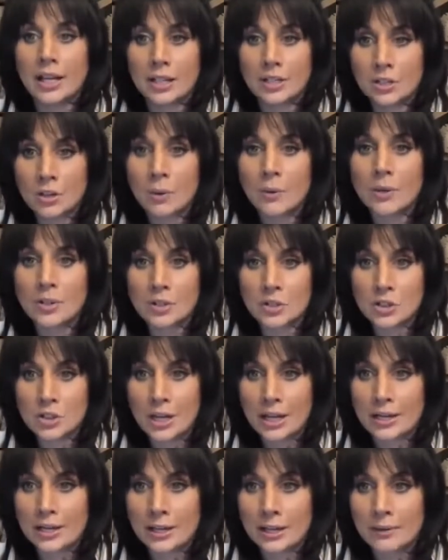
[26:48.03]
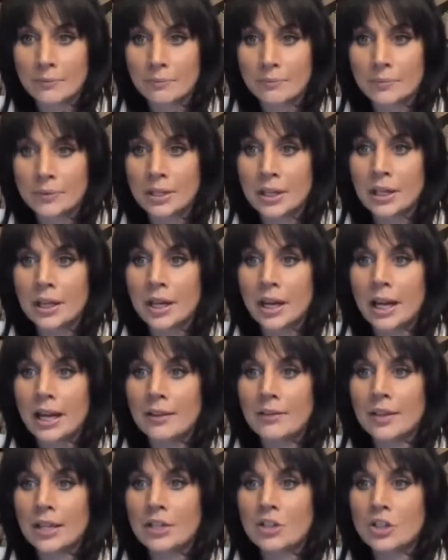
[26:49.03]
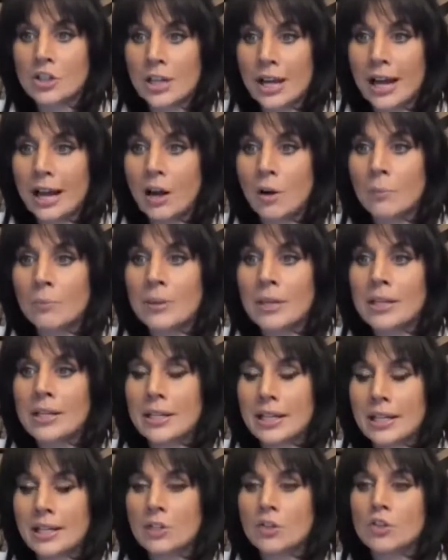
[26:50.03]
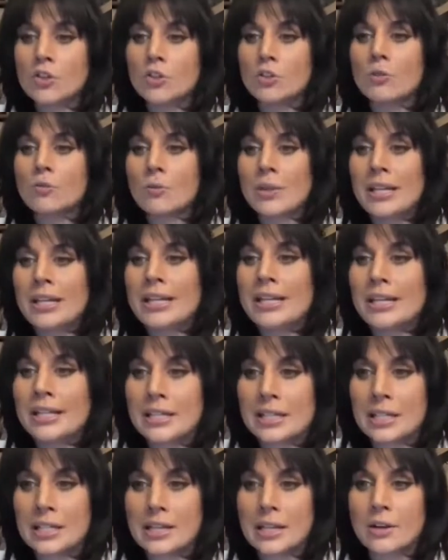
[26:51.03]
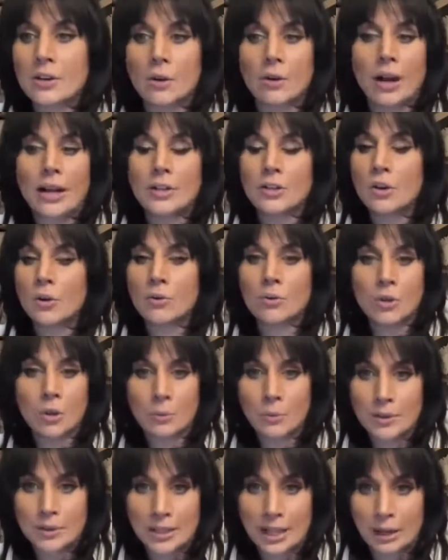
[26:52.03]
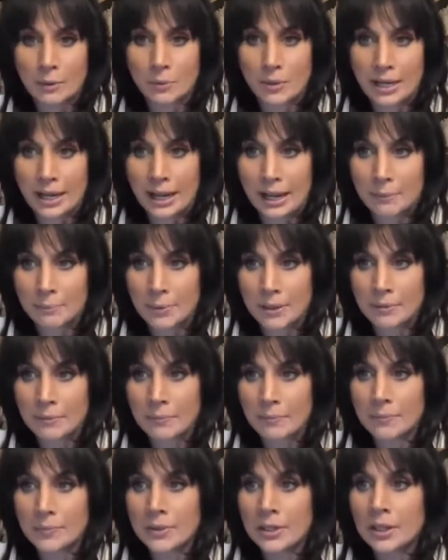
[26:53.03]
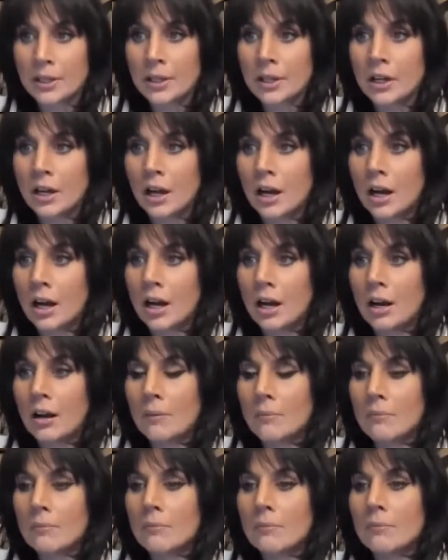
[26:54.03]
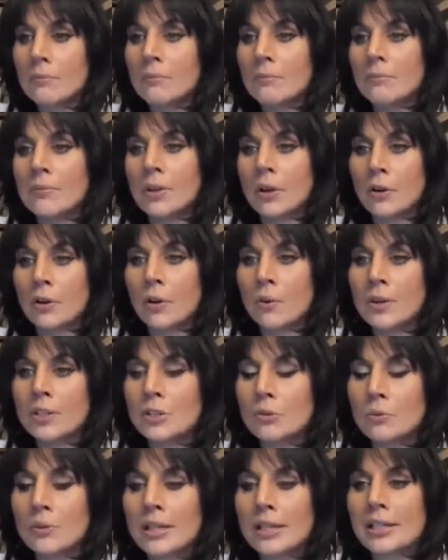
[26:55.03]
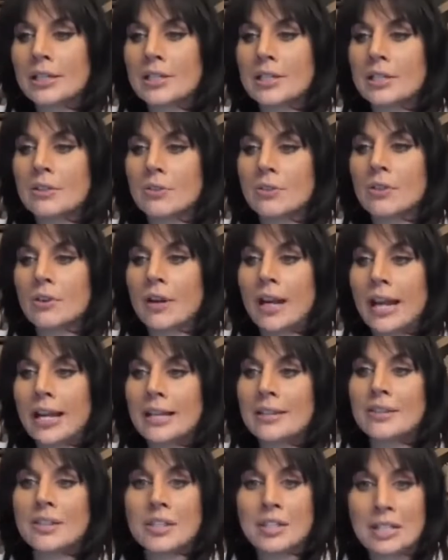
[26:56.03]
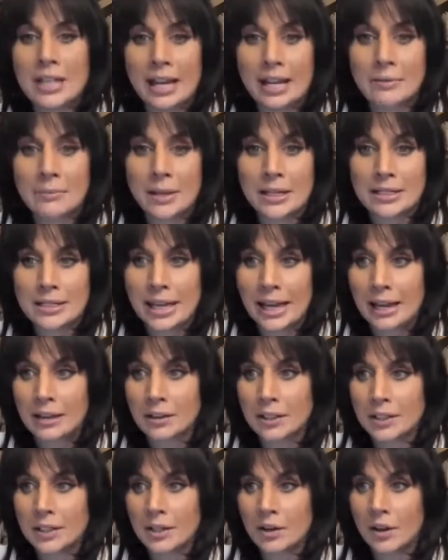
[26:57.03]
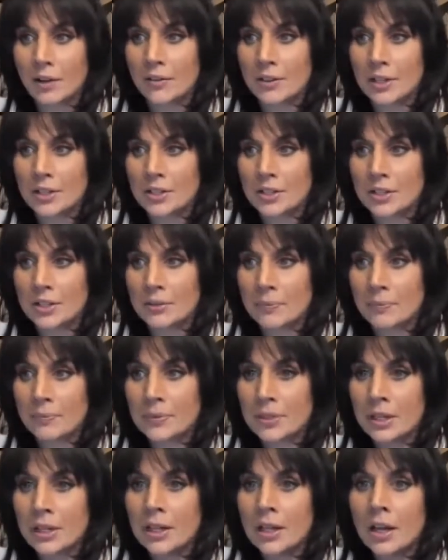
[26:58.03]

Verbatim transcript: He's going to shake it. And they shall begin to reconsider. I don't know when that would happen. Um, they're going to reconsider their head in the sand mentality on this.